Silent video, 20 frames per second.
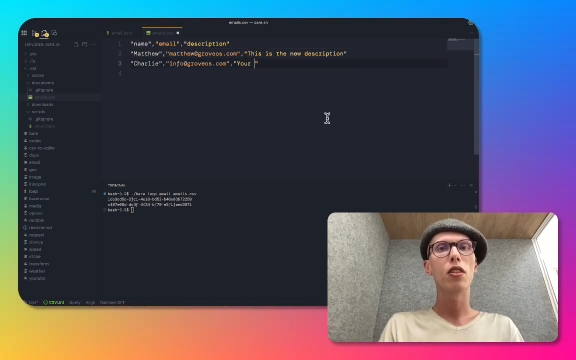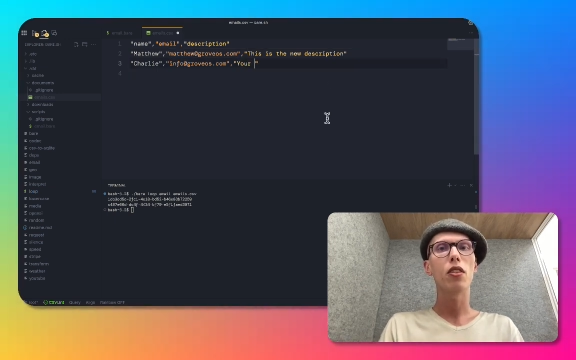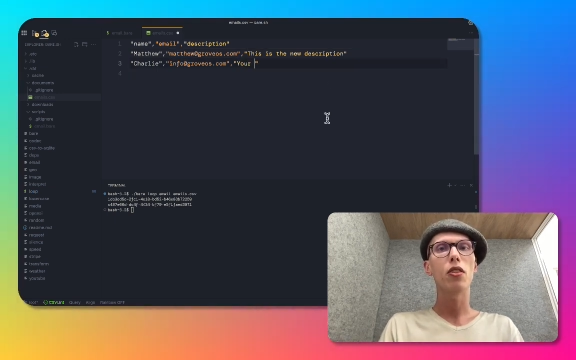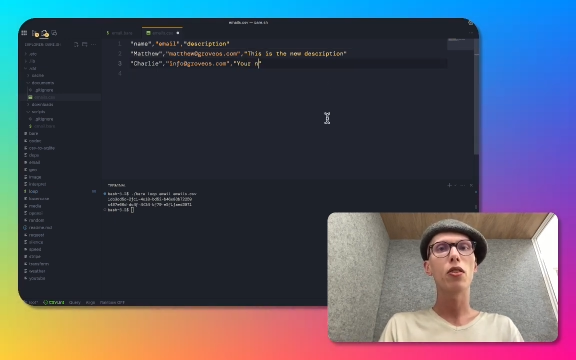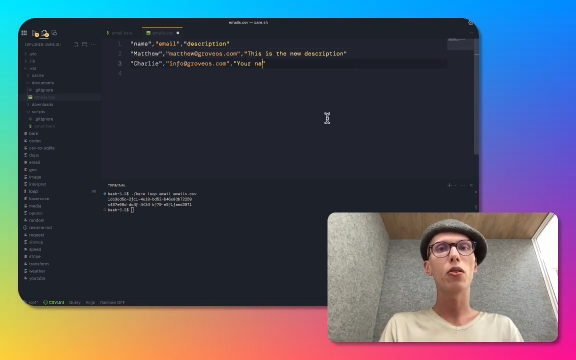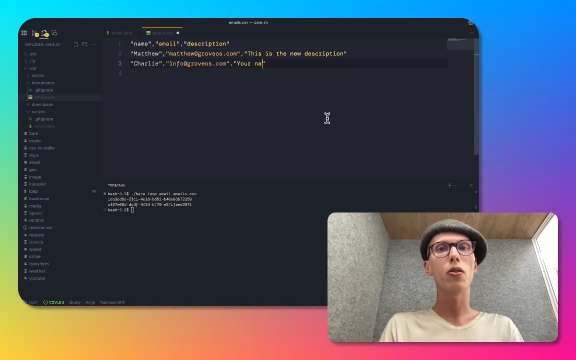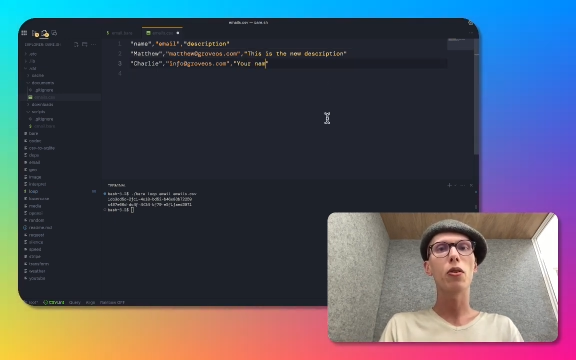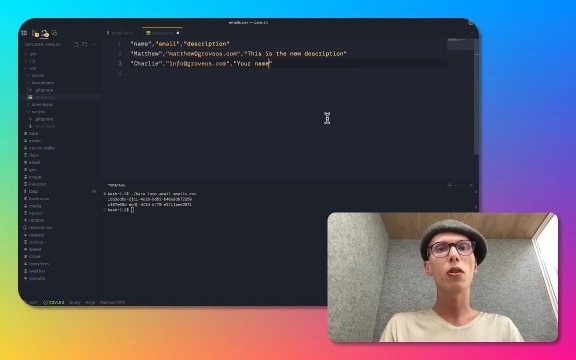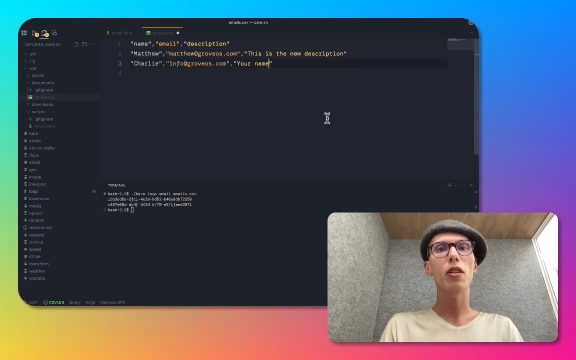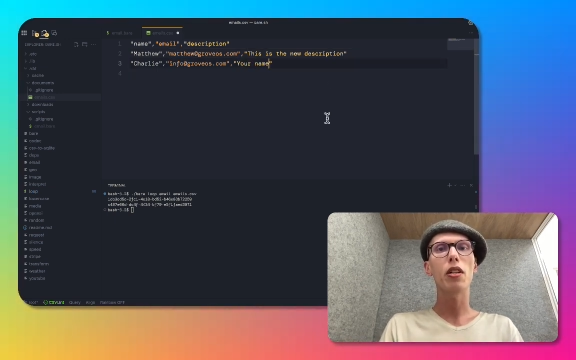
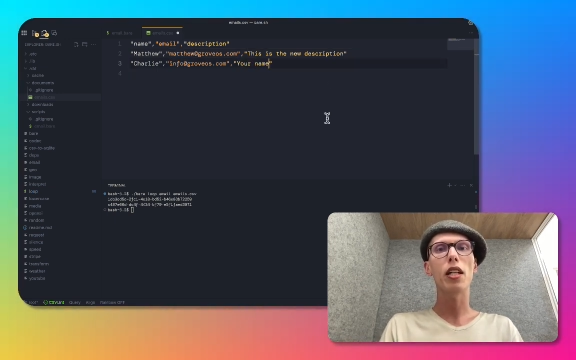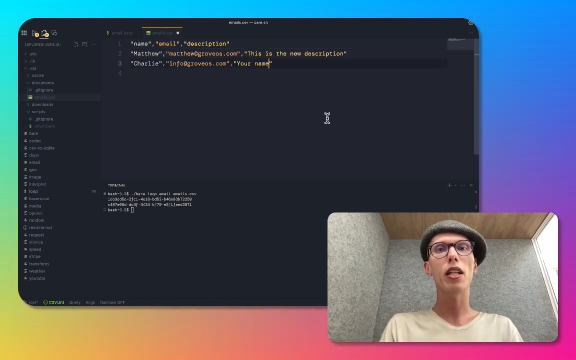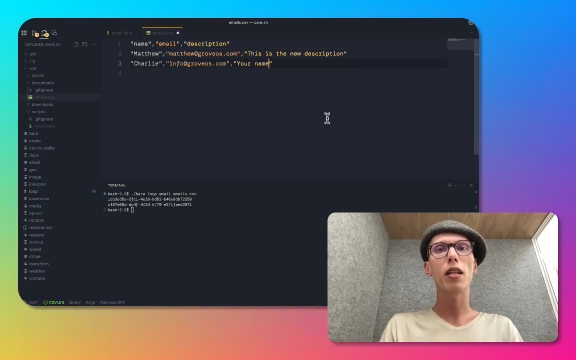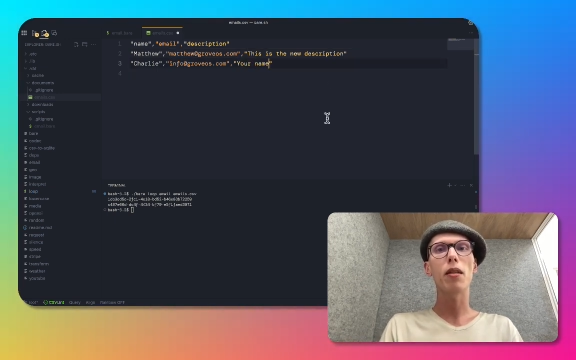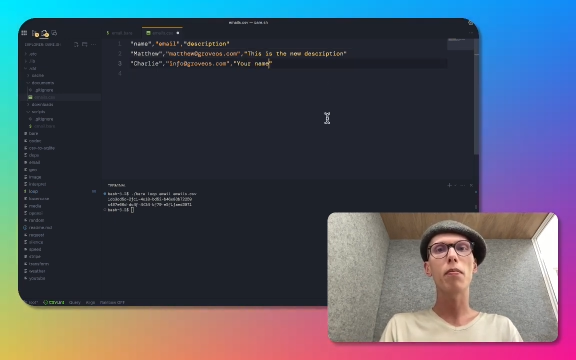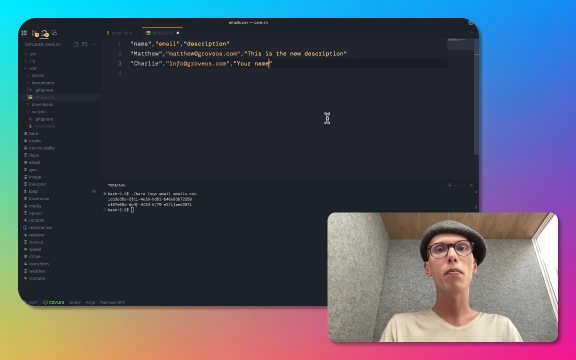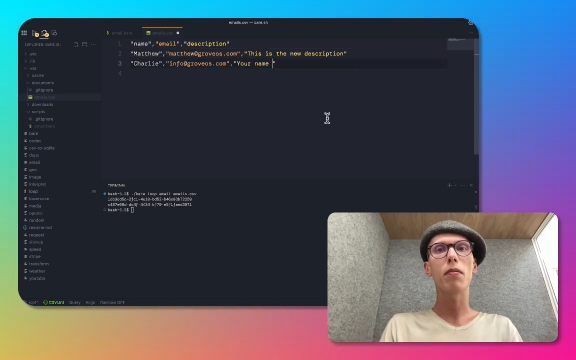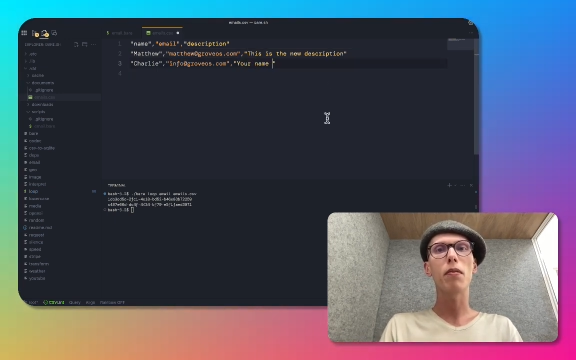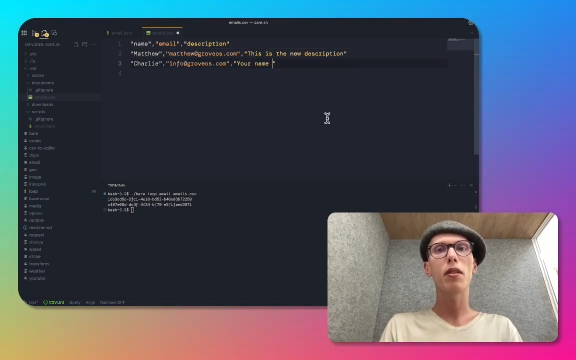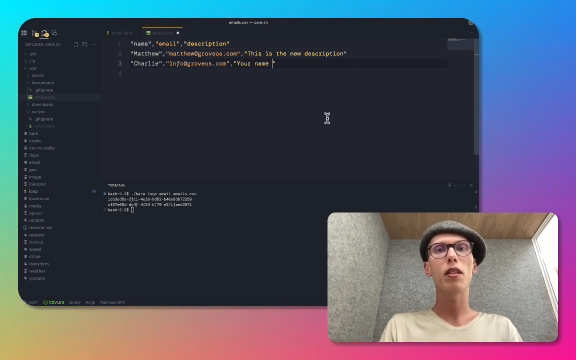your
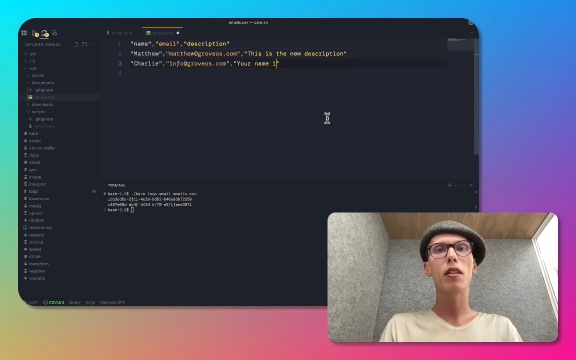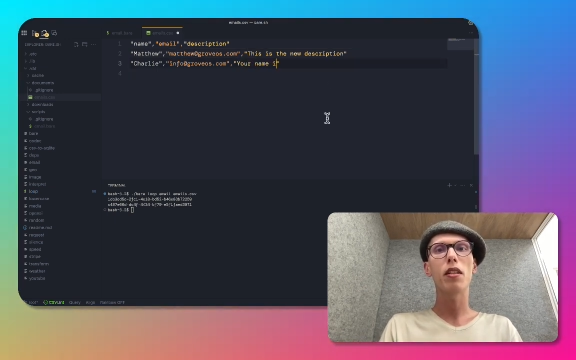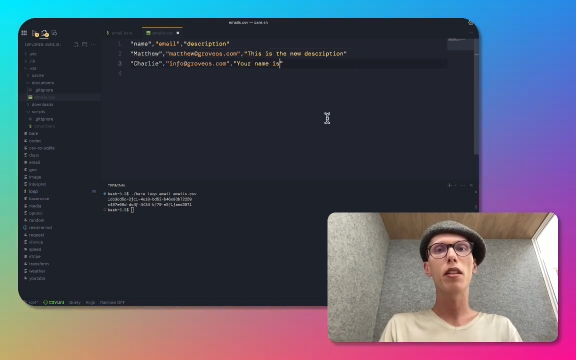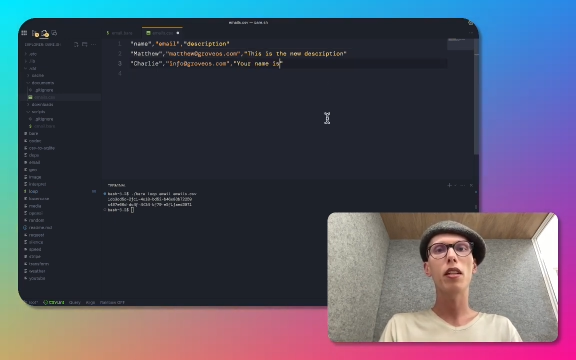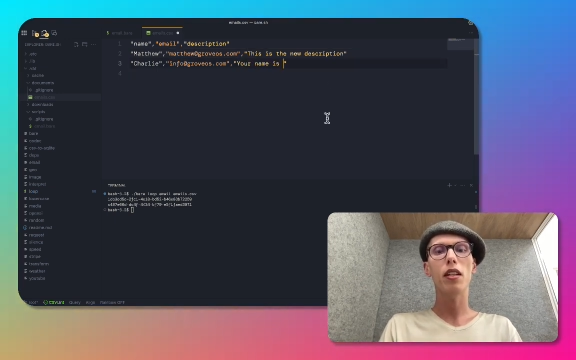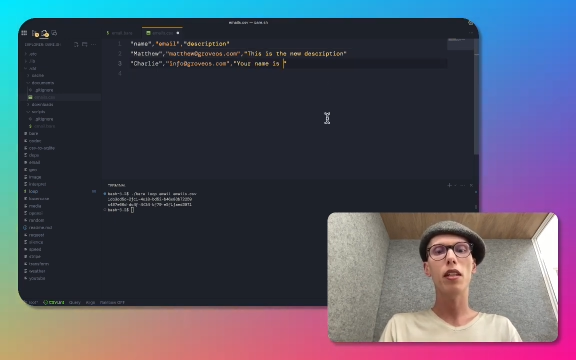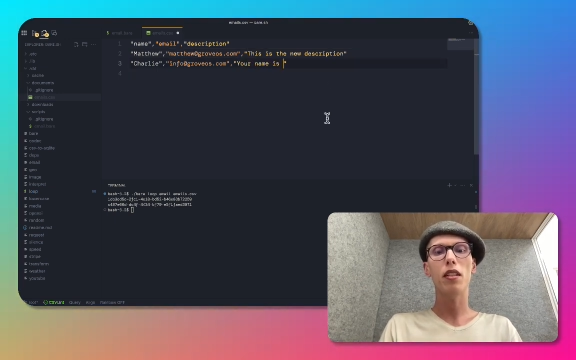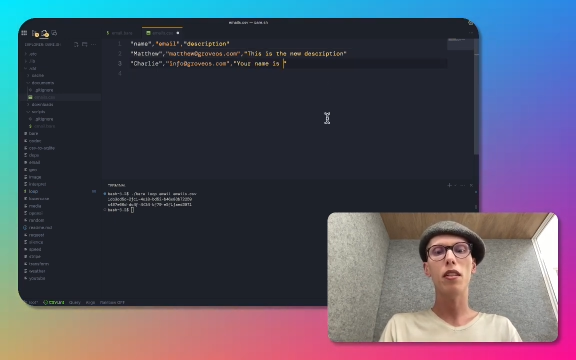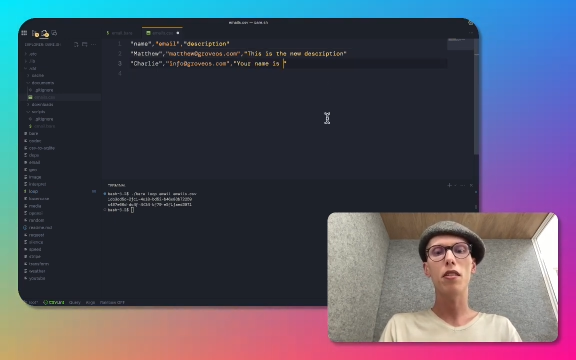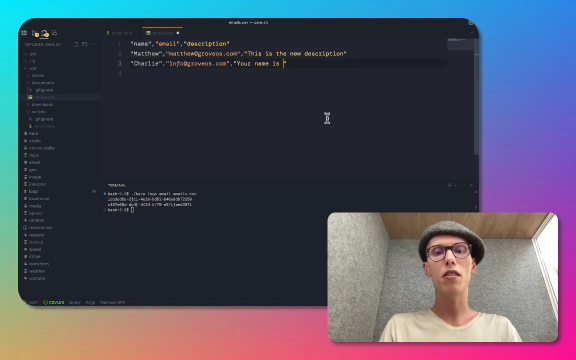name
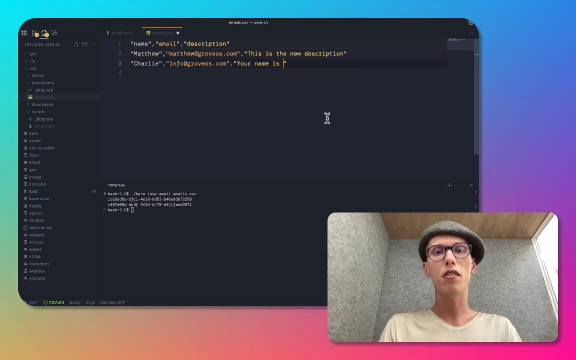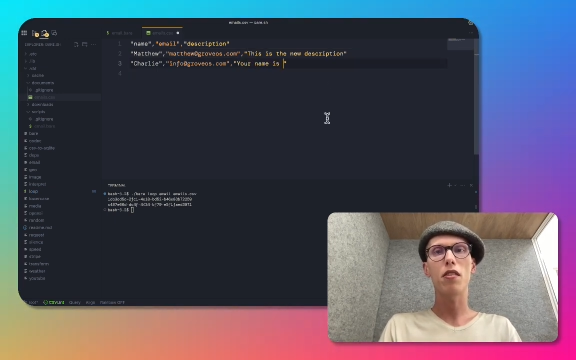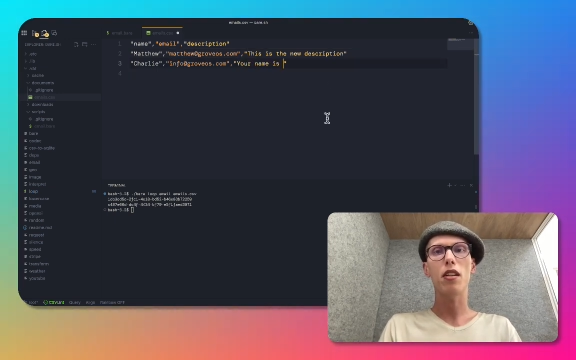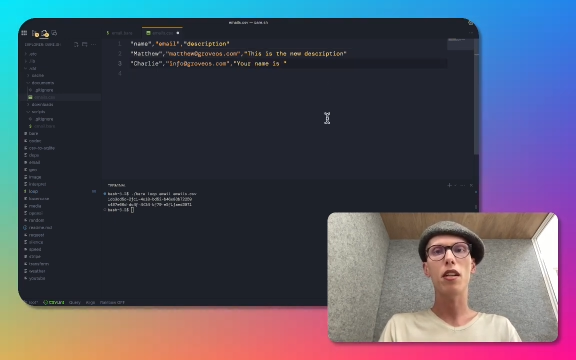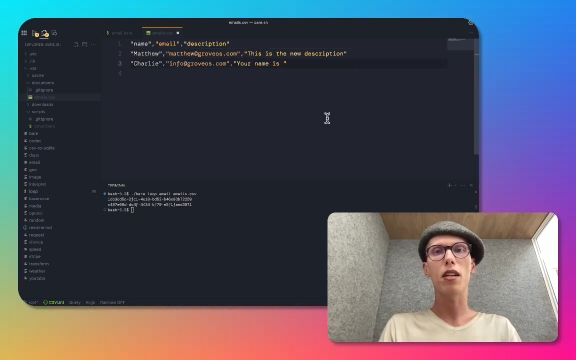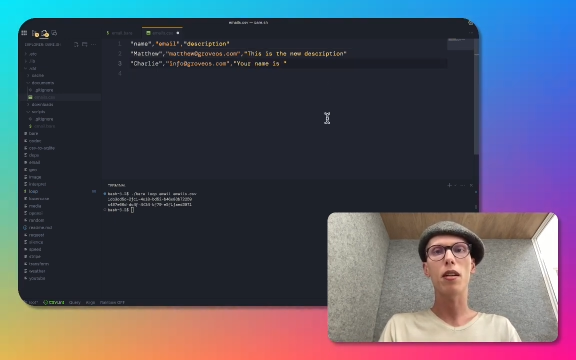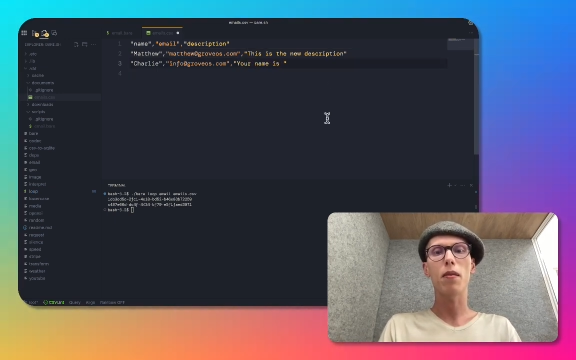is